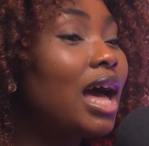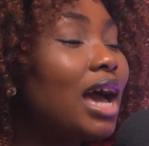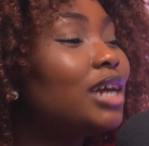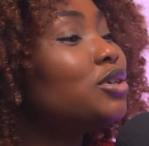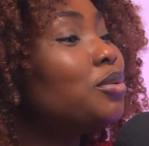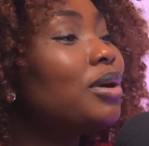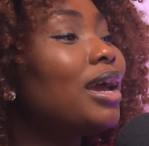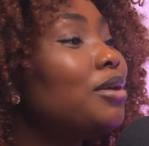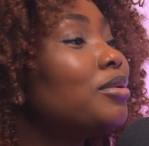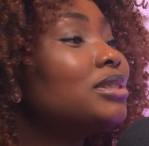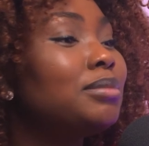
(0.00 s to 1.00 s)
I don't want
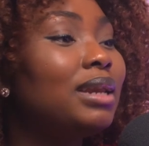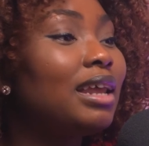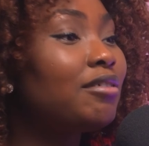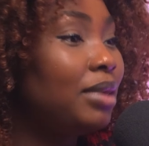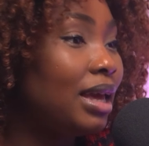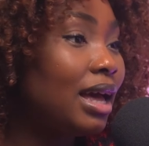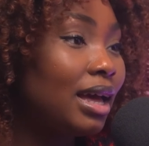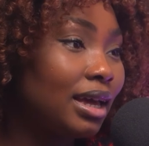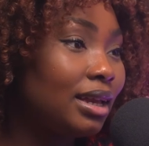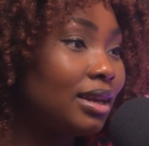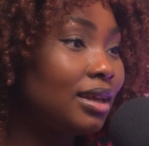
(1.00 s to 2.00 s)
anyone to be left
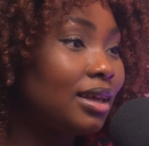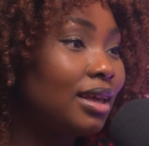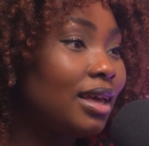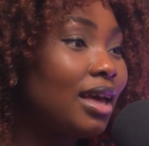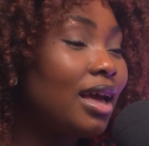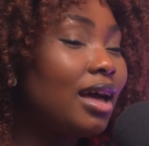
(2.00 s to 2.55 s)
behind. Yeah.